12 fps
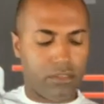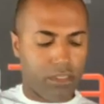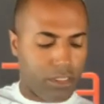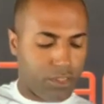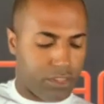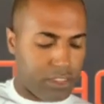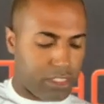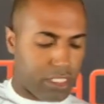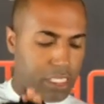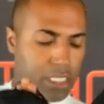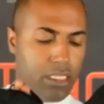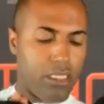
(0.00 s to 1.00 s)
There you
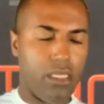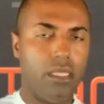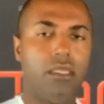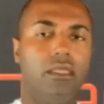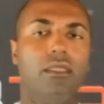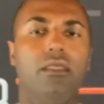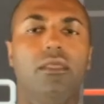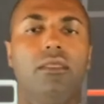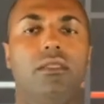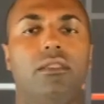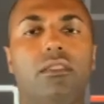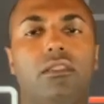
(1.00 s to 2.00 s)
see
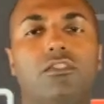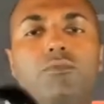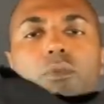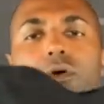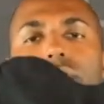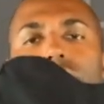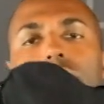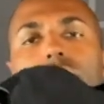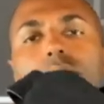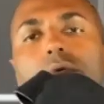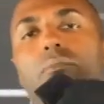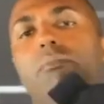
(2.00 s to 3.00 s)
Spartan
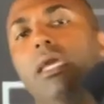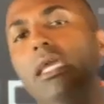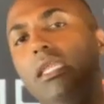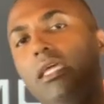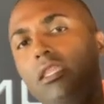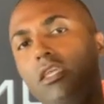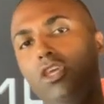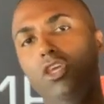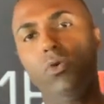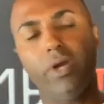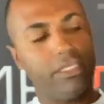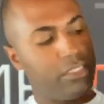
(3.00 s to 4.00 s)
armor made in the
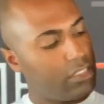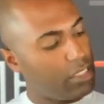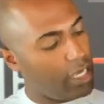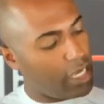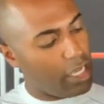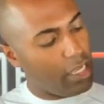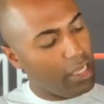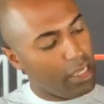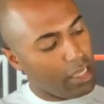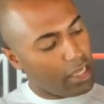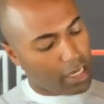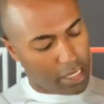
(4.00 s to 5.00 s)
USA.
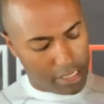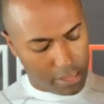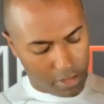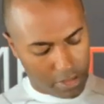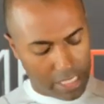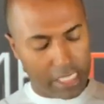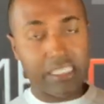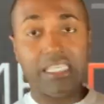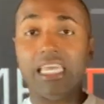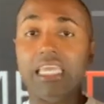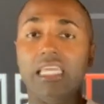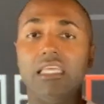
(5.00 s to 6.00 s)
Uh, there is
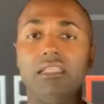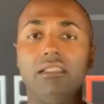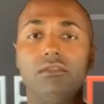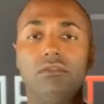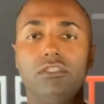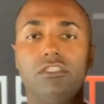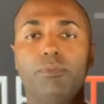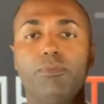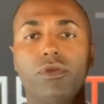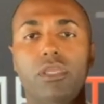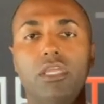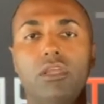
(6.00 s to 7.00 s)
a little
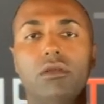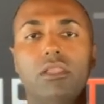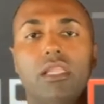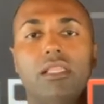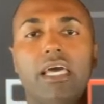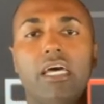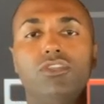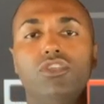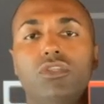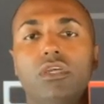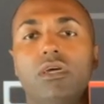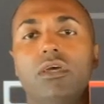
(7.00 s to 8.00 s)
zipper here that allows
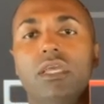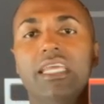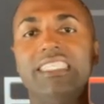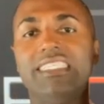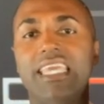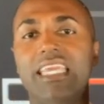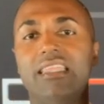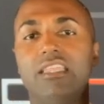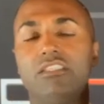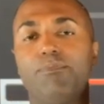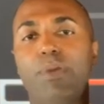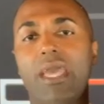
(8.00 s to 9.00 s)
you to take
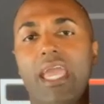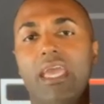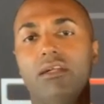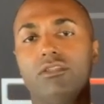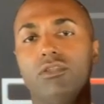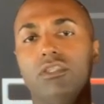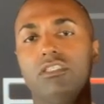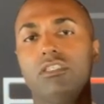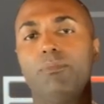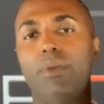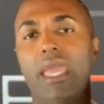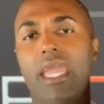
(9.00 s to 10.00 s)
this panel, so this is
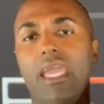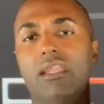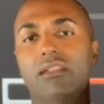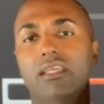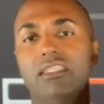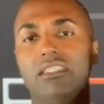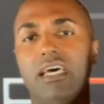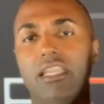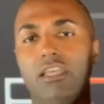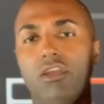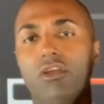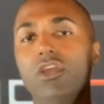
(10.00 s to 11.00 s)
a panel inside
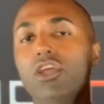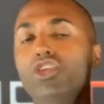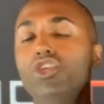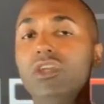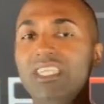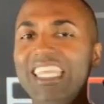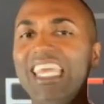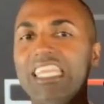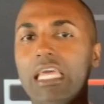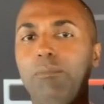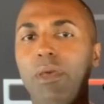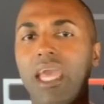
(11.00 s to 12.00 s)
of here, you could take
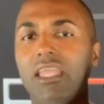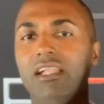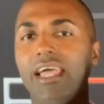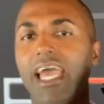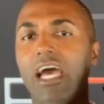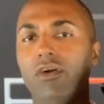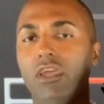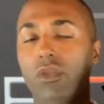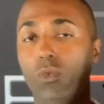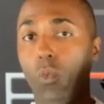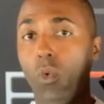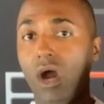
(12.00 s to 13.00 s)
that panel out and
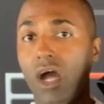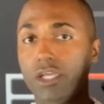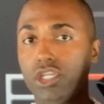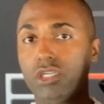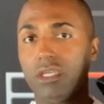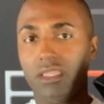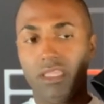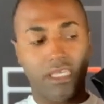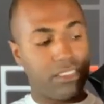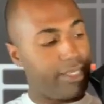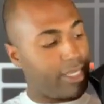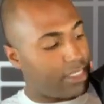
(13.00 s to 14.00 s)
wash
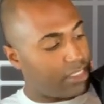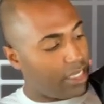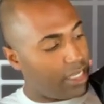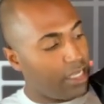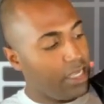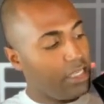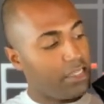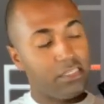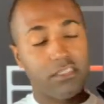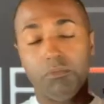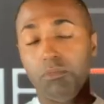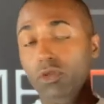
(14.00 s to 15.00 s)
this. Like I said, this
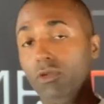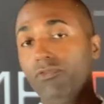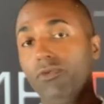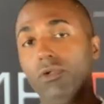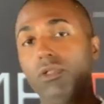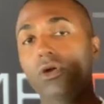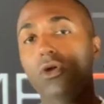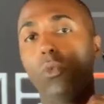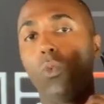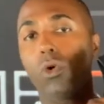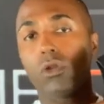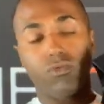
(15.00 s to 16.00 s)
is a beautiful
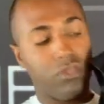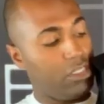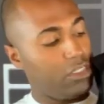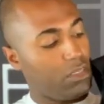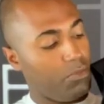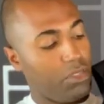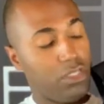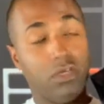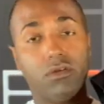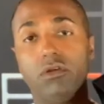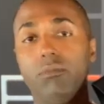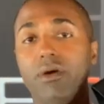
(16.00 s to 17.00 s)
water resistant
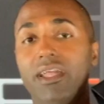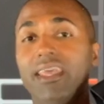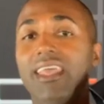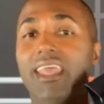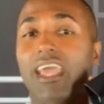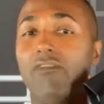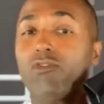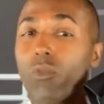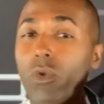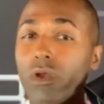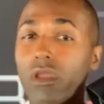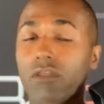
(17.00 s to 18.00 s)
material, but after
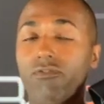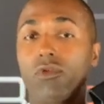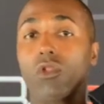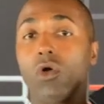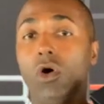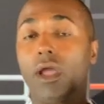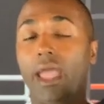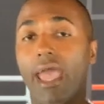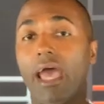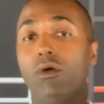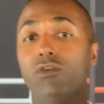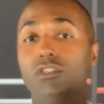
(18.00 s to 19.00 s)
wearing it for long
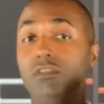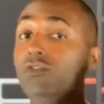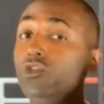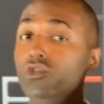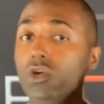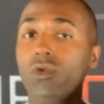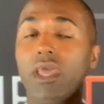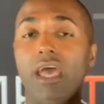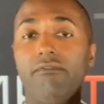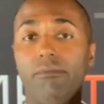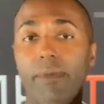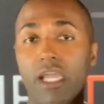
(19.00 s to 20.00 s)
hours, if you don't
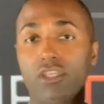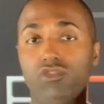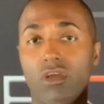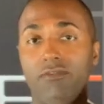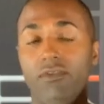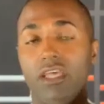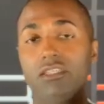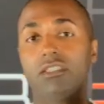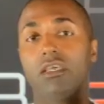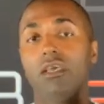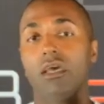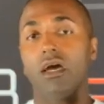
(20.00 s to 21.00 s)
have a Maxx-Dri
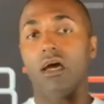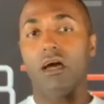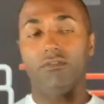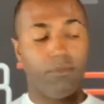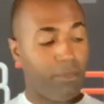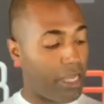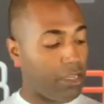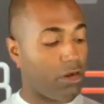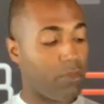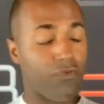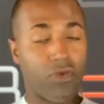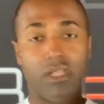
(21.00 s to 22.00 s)
vest uh, for body
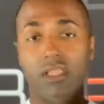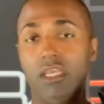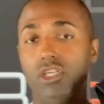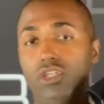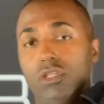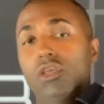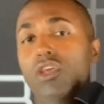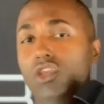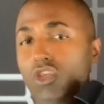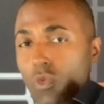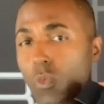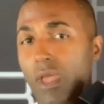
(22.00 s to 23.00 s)
armor ventilation,
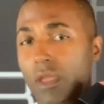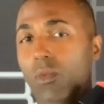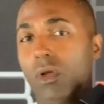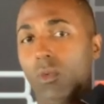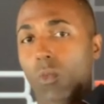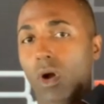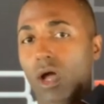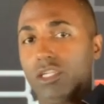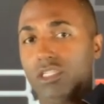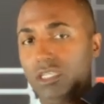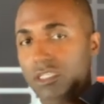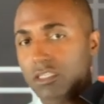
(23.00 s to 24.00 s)
you may wanna
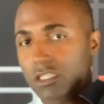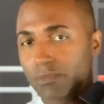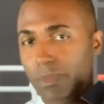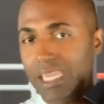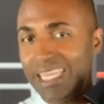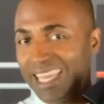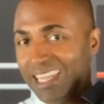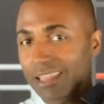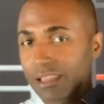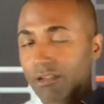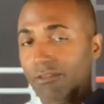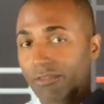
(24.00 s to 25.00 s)
wash this. This may get a
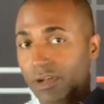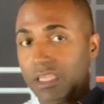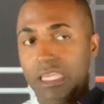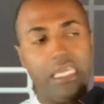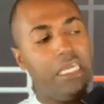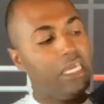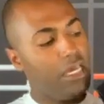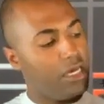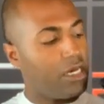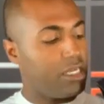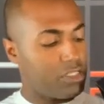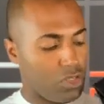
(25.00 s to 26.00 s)
little funky.
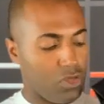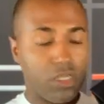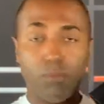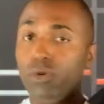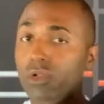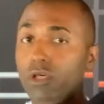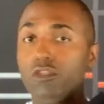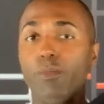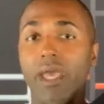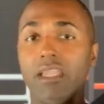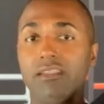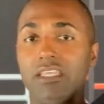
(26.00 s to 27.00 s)
Uh, so you can pull those
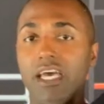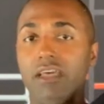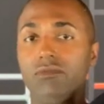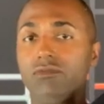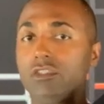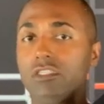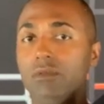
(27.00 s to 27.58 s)
panels out, just